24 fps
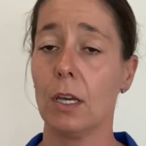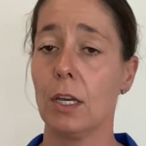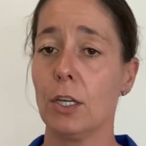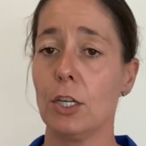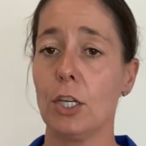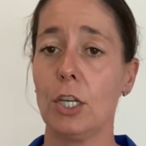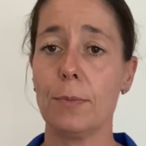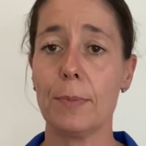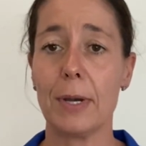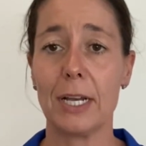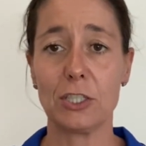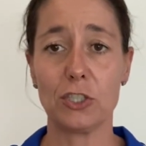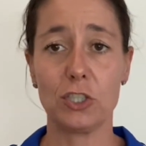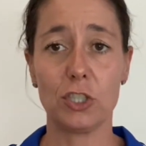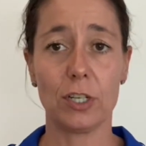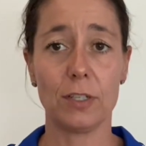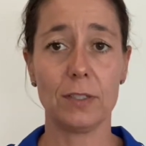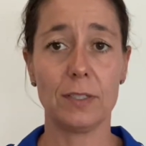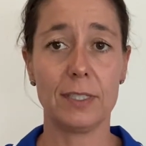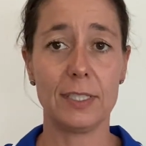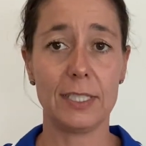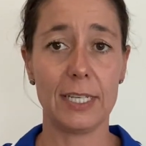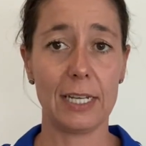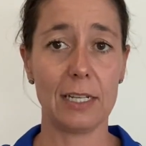You might show
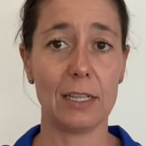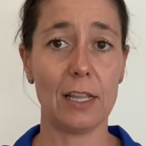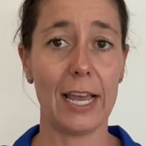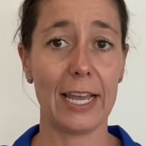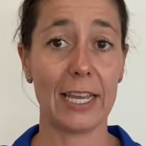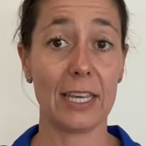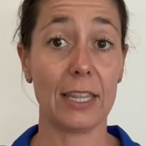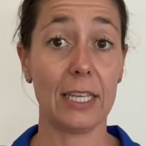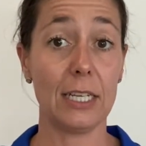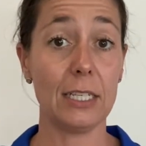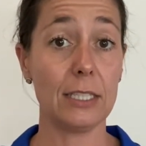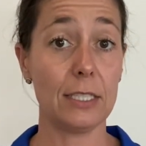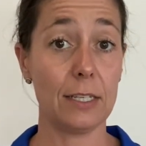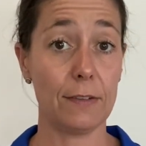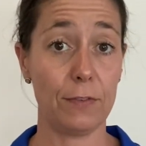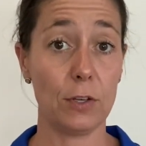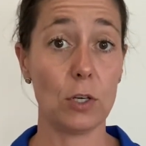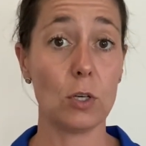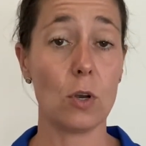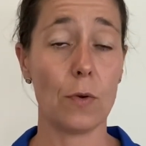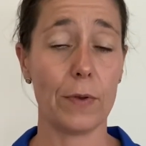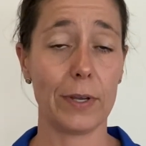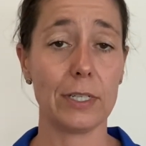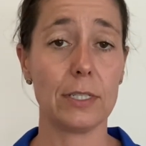sit like this if you're
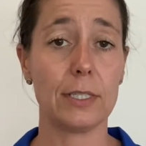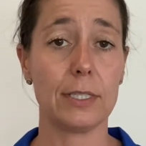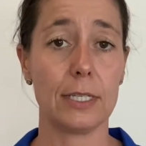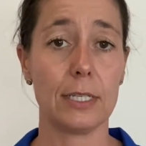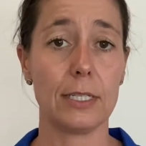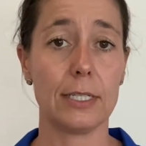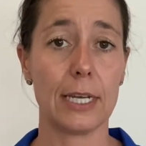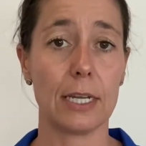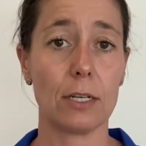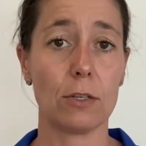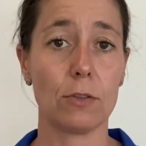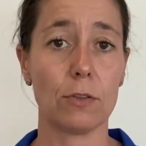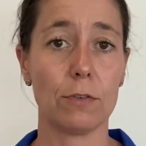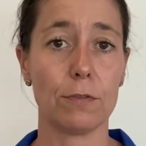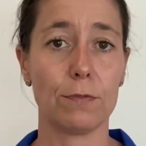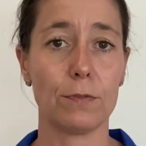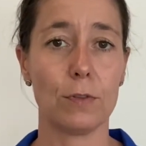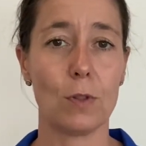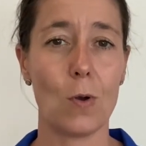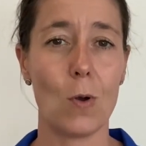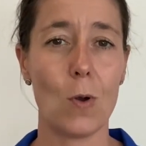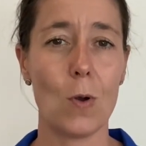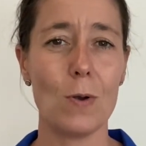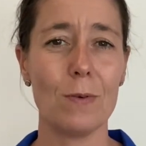going to sit down on the
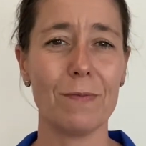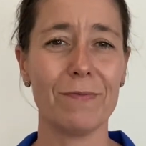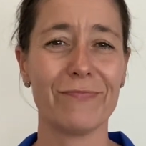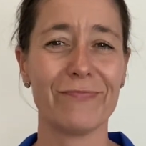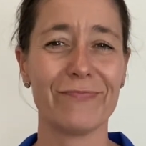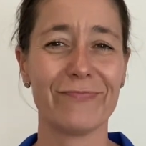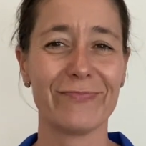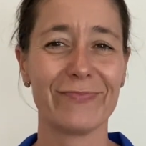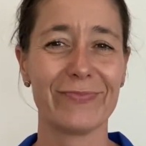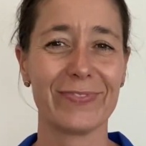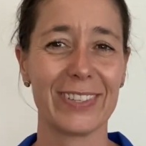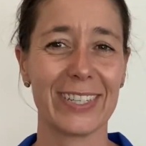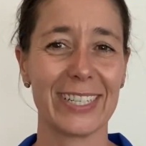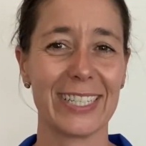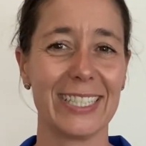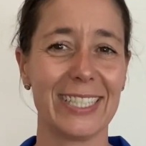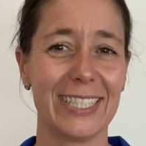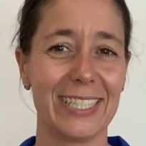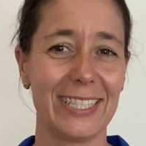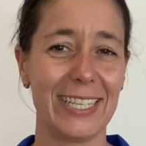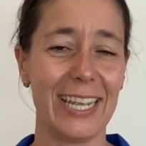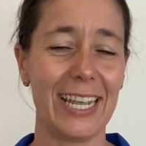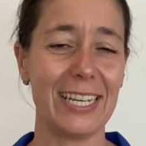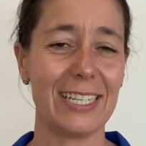floor.
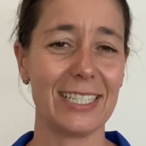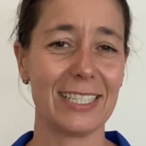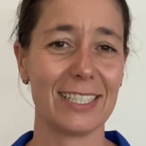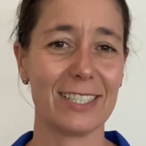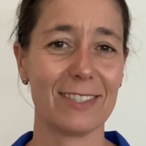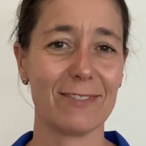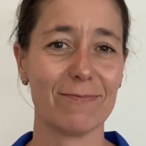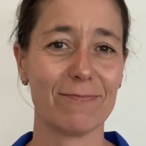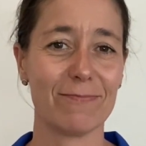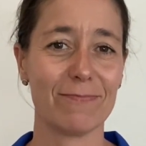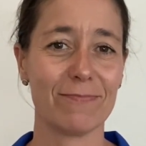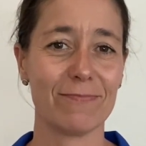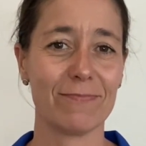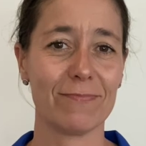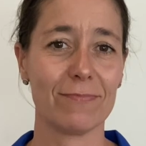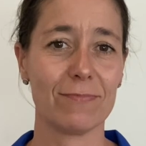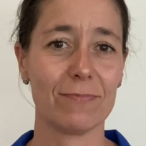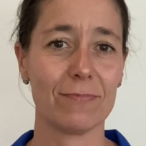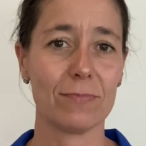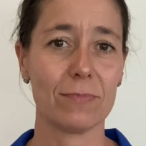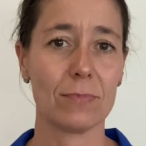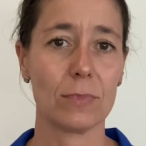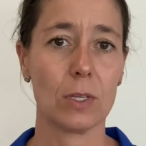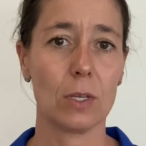Sit.
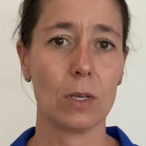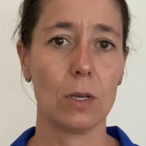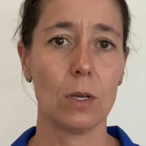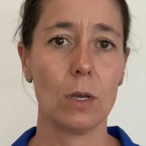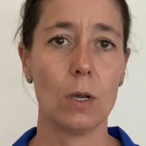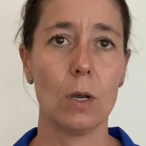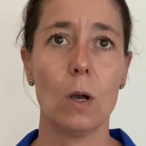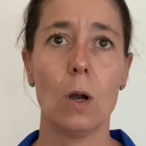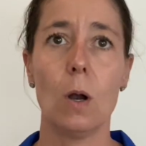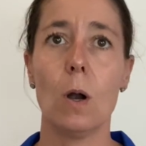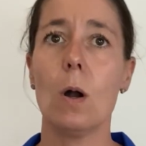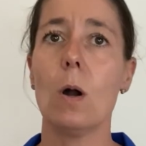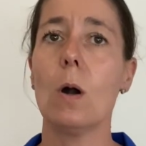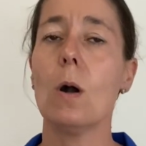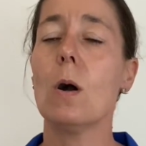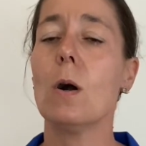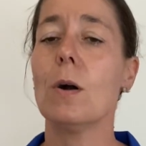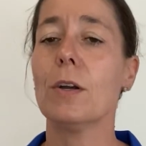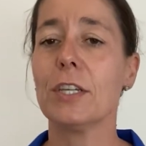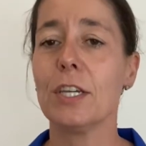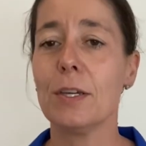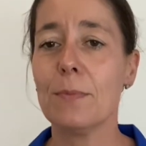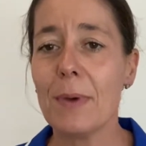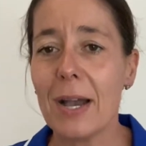
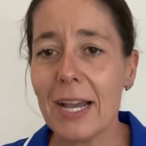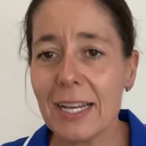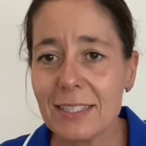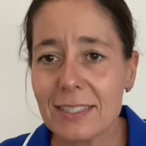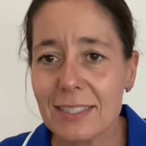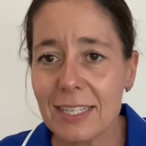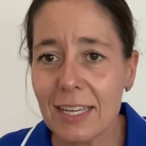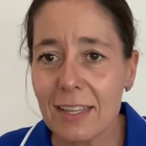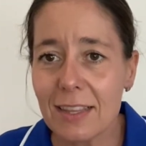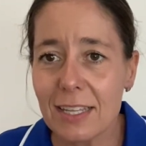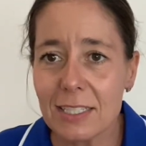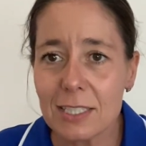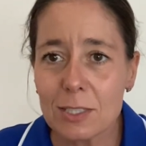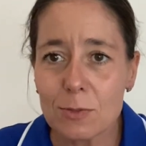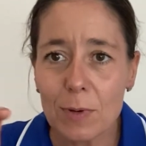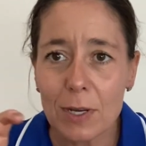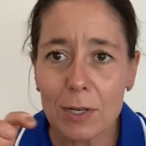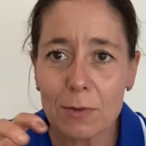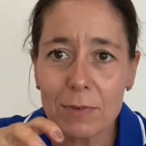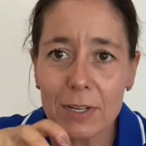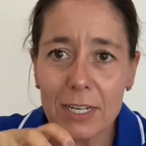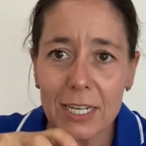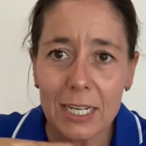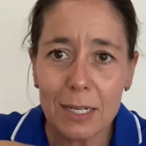Or you might see this one.
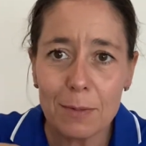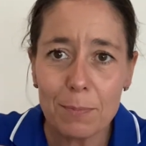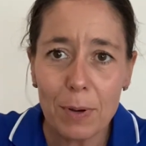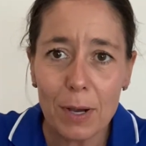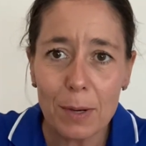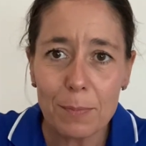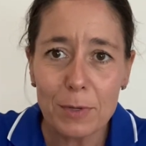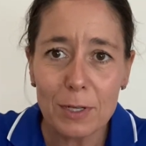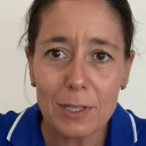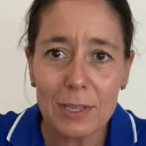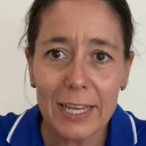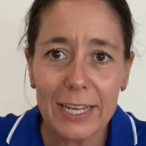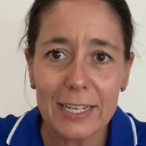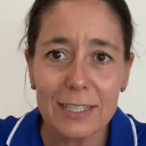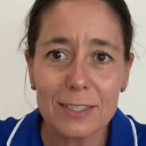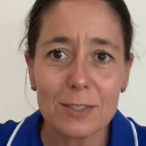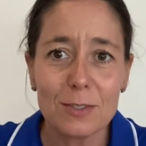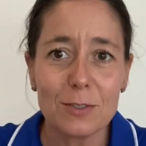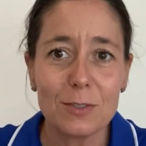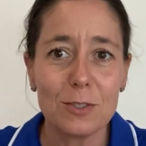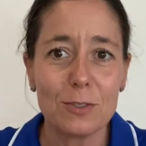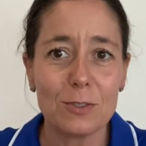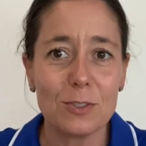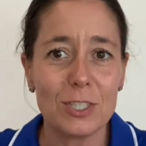Ready? Pop your legs
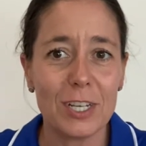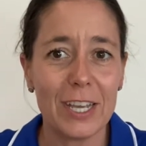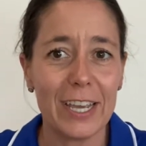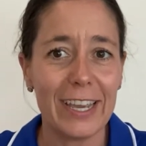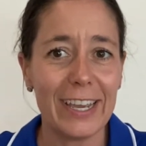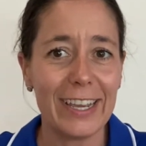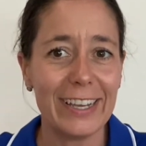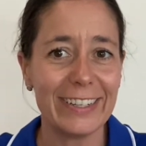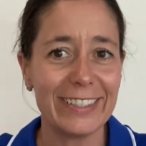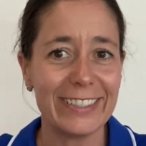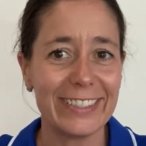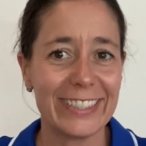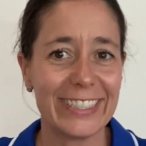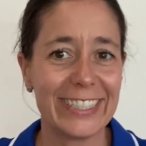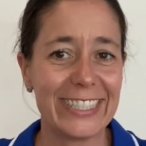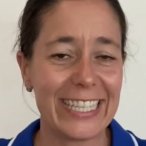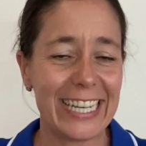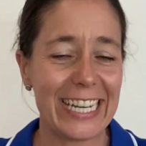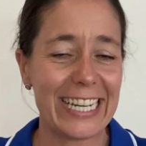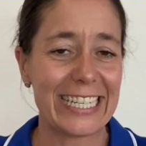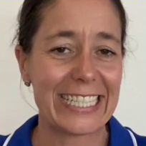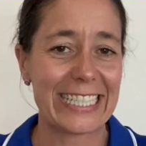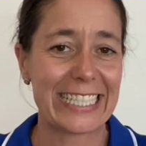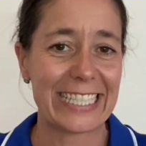on your chair.
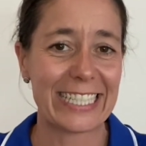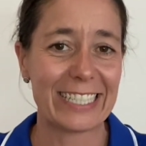Sit.